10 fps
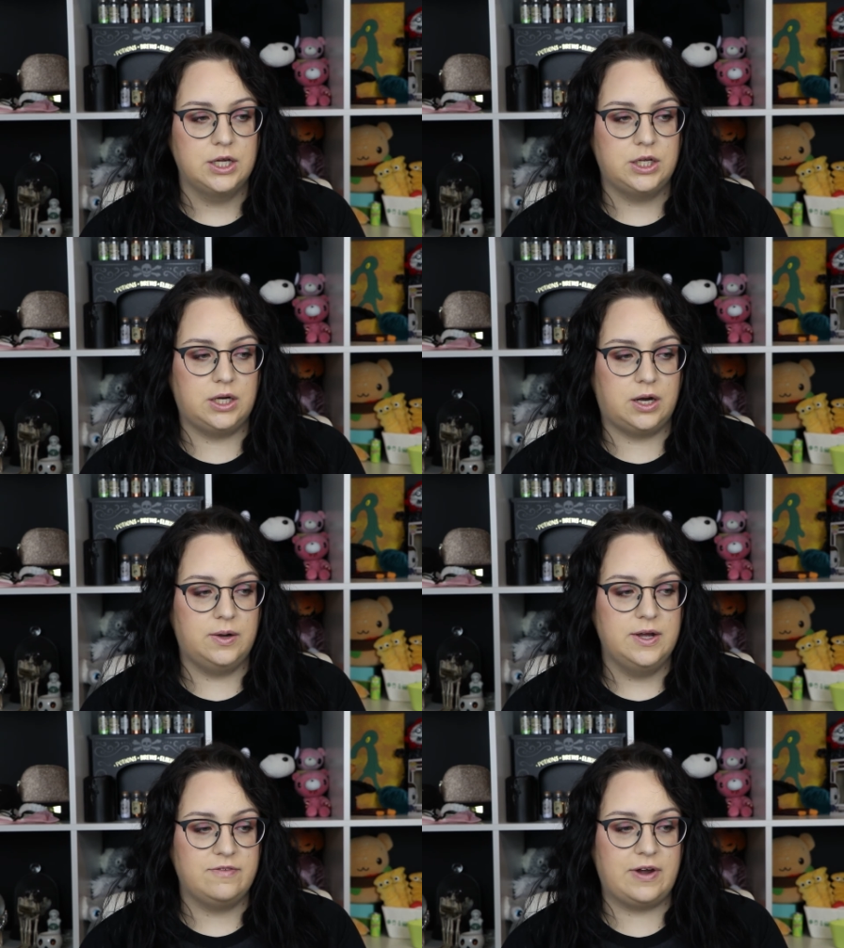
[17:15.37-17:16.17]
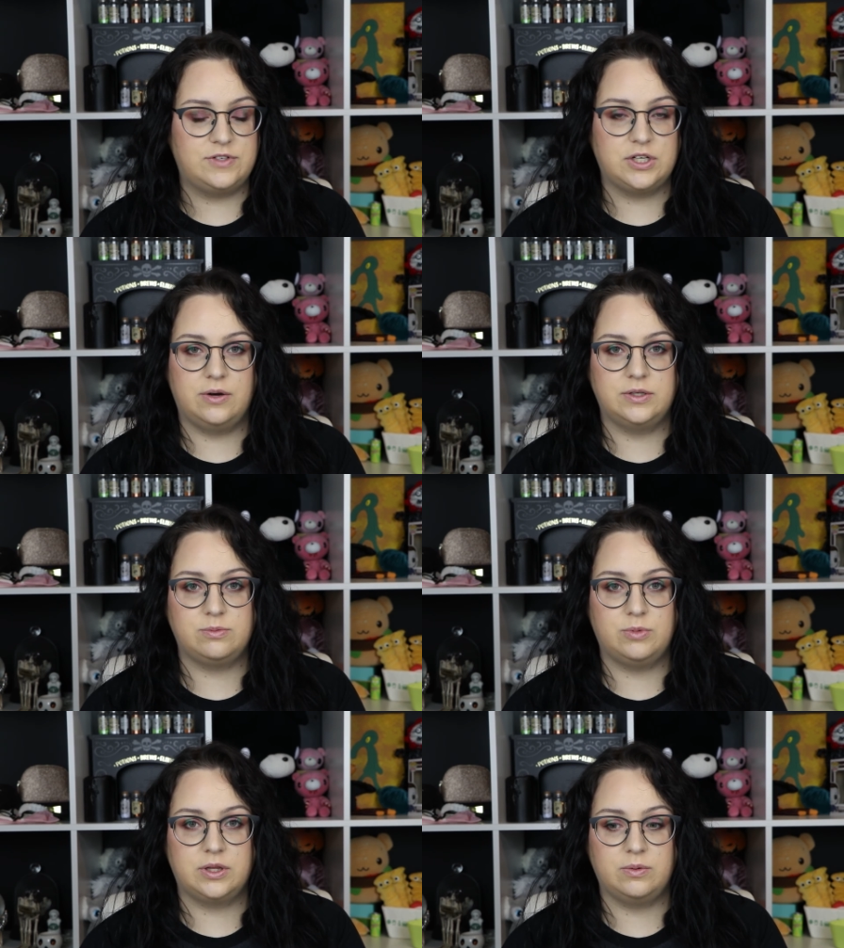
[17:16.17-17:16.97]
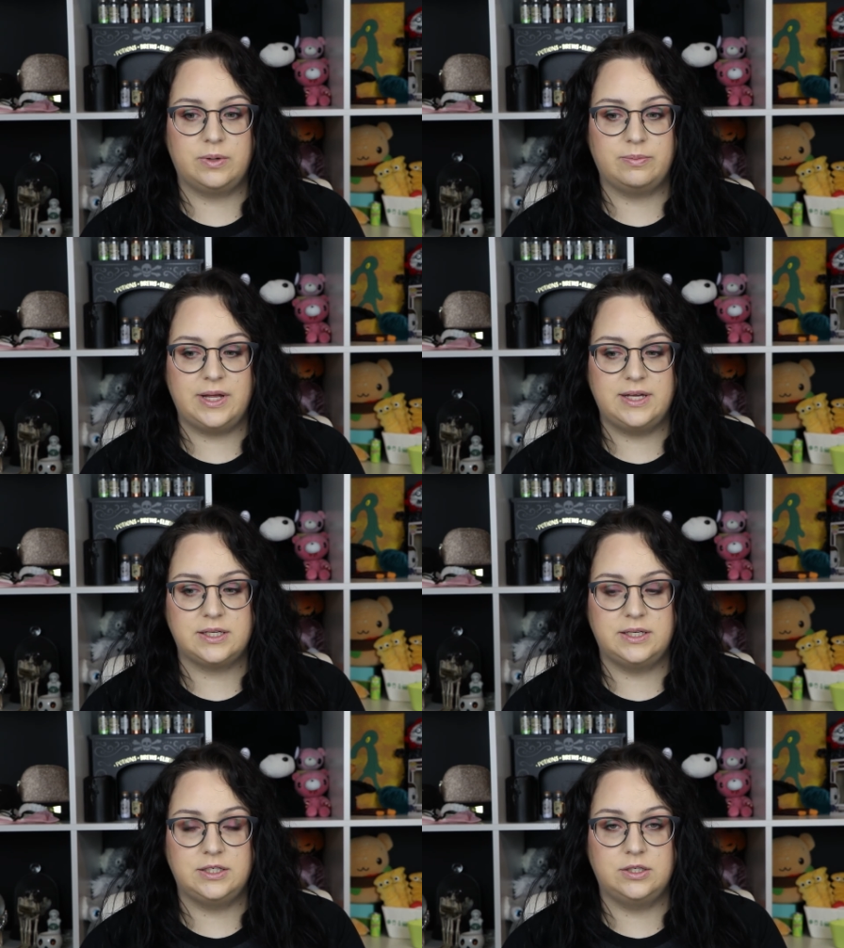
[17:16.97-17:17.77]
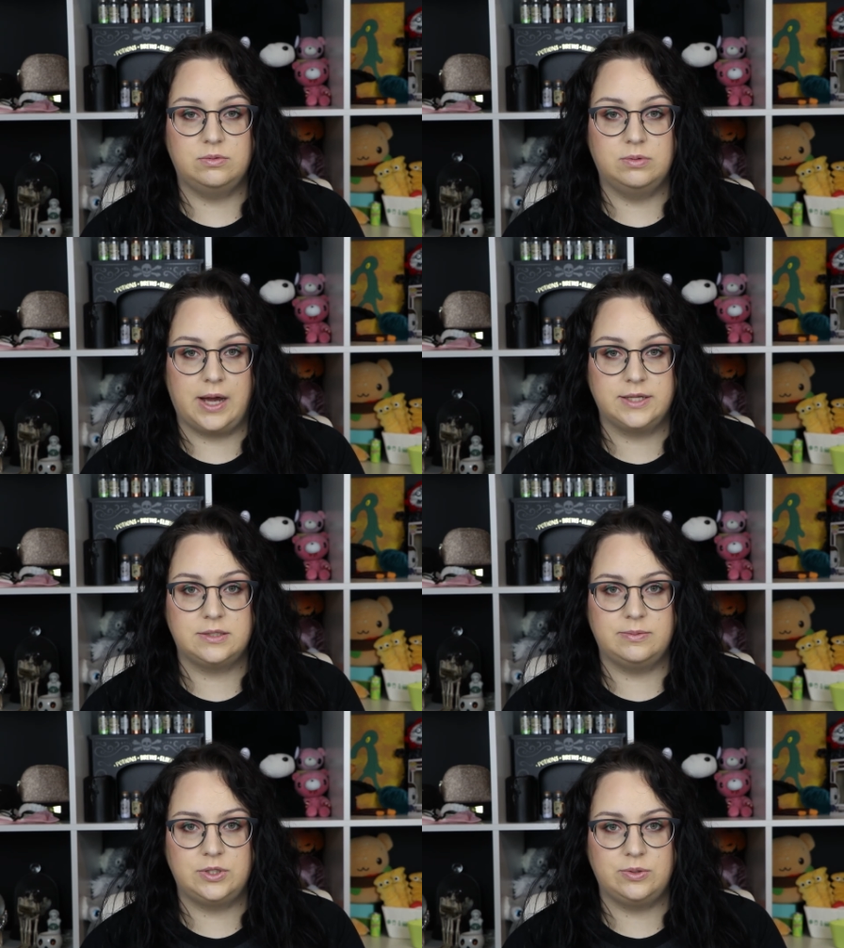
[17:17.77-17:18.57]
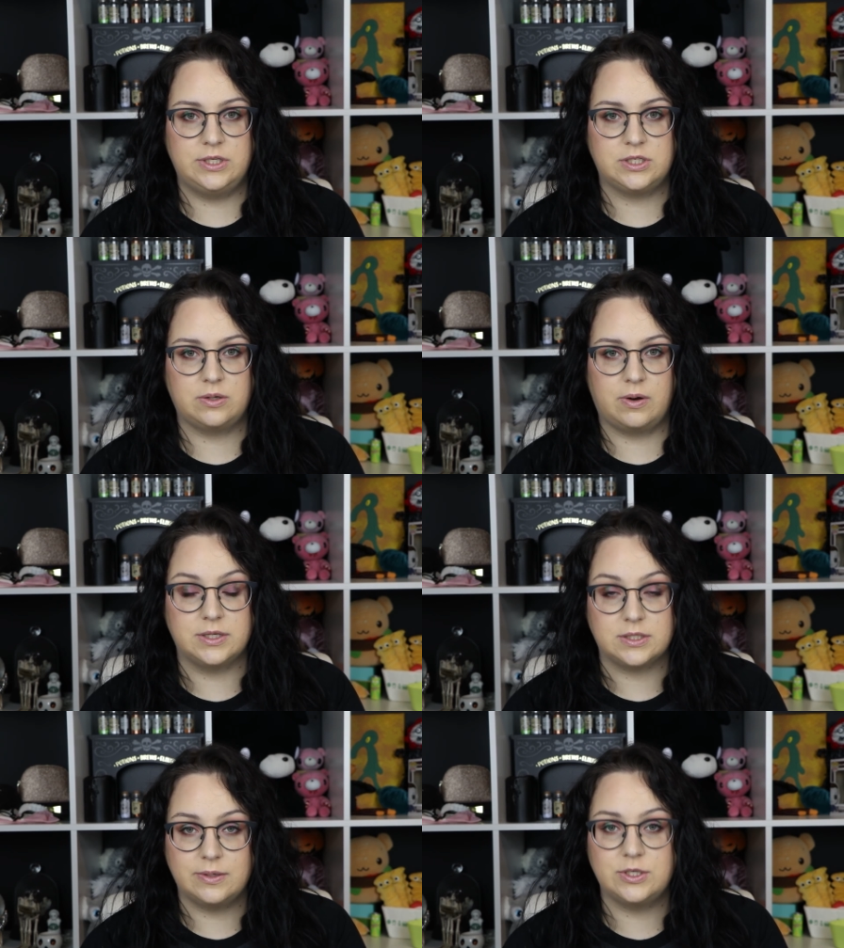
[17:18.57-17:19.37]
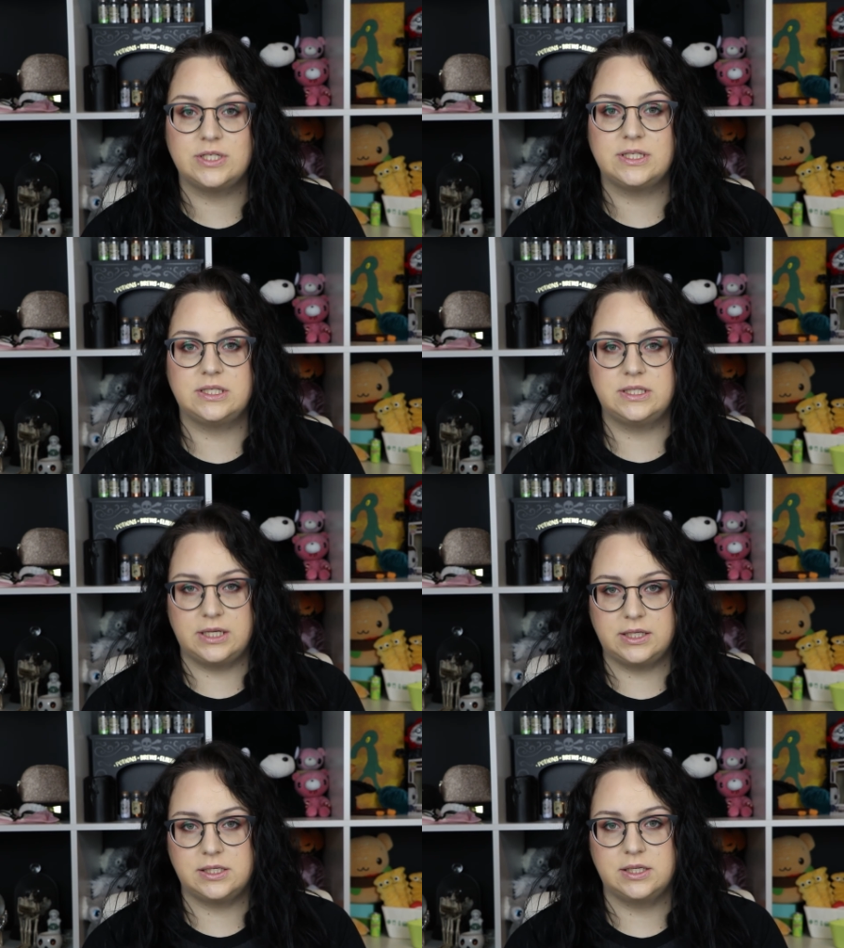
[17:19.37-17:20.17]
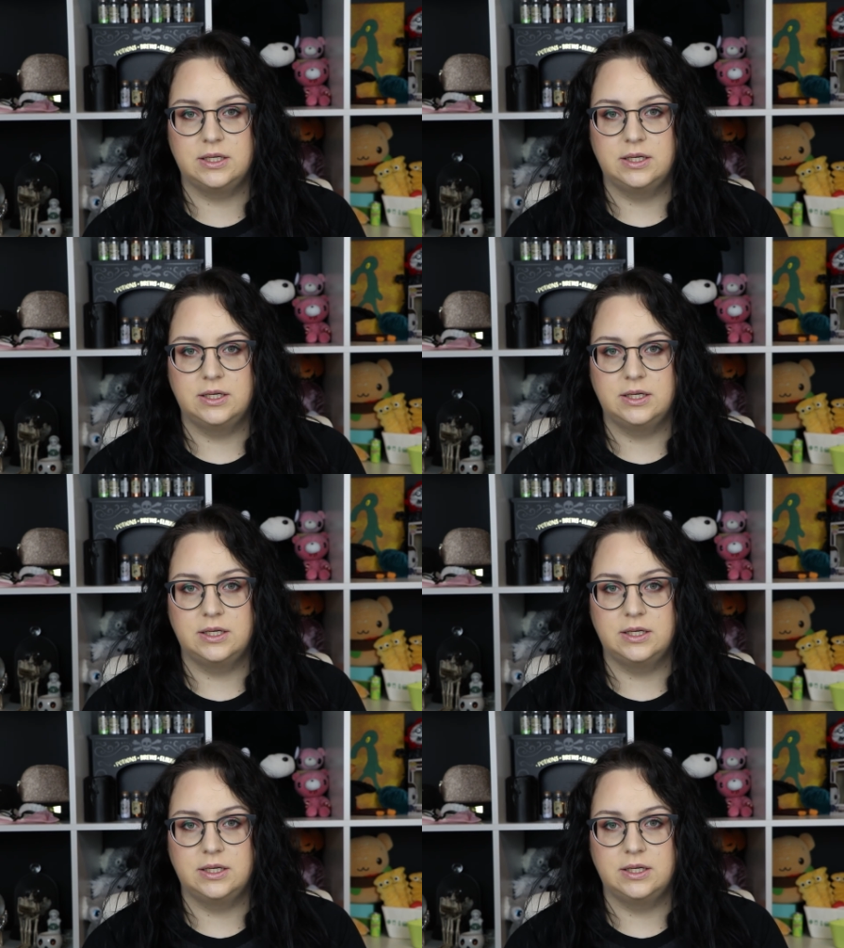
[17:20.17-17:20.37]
you know, if I have to go into more than one place, I need to rest between stores, so I just sit.